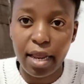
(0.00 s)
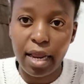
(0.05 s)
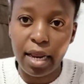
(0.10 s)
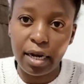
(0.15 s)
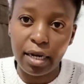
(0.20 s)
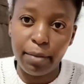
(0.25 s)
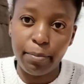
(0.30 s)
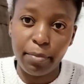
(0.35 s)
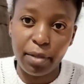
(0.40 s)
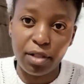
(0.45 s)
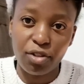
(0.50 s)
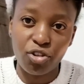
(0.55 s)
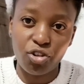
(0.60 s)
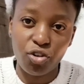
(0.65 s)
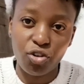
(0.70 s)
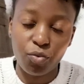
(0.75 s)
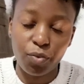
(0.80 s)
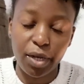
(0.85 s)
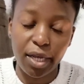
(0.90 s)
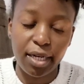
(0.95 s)
elements
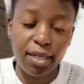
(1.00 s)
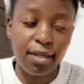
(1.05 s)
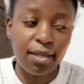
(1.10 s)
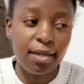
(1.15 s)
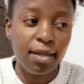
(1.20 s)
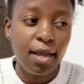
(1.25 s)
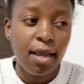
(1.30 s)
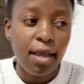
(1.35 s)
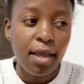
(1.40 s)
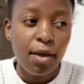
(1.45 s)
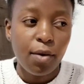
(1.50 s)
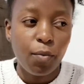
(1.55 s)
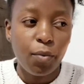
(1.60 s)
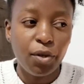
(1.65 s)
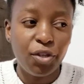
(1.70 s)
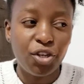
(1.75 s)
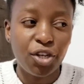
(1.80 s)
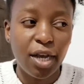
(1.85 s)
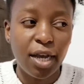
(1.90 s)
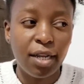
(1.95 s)
to it,
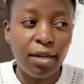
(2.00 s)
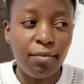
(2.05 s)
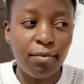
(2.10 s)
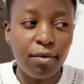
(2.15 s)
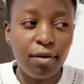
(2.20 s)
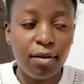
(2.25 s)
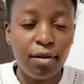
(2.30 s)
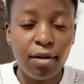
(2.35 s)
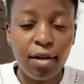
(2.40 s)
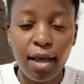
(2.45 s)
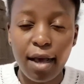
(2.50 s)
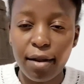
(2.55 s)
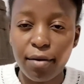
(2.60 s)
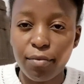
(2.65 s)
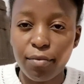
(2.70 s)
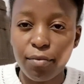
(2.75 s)
which I'm not